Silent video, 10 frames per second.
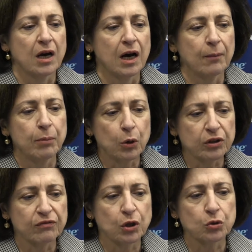uh,
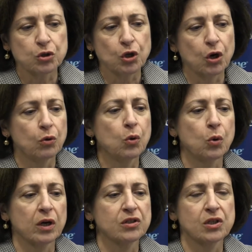both of those
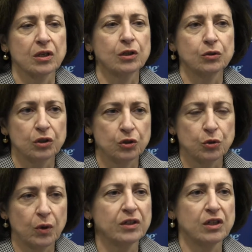cohorts included
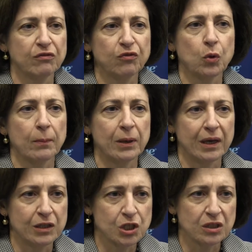24
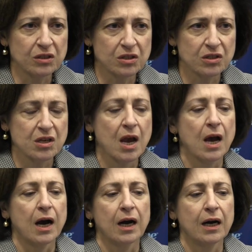patients.
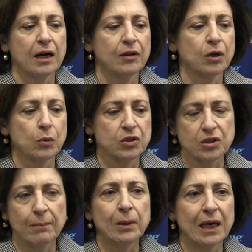Uh, there were
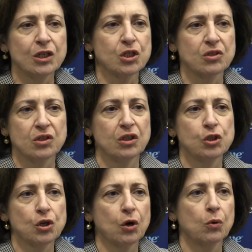some patients in
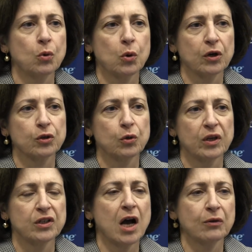each cohort who
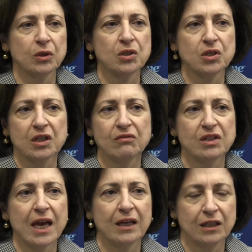had not
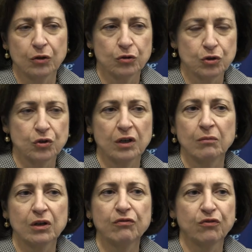received any other
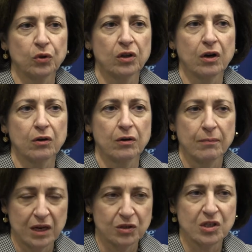treatment for their
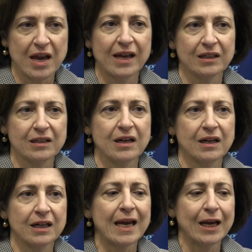metastatic
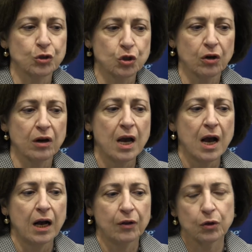uh, cancer.
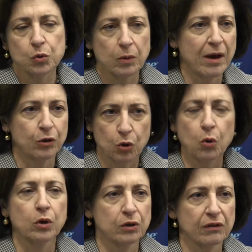those were about a
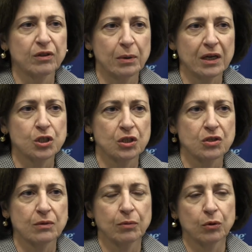quarter of the
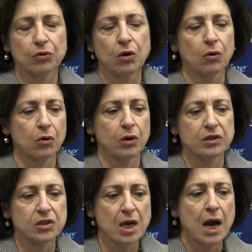patients in both
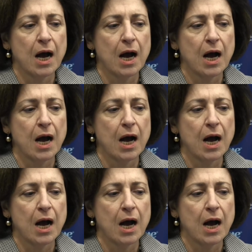cohorts,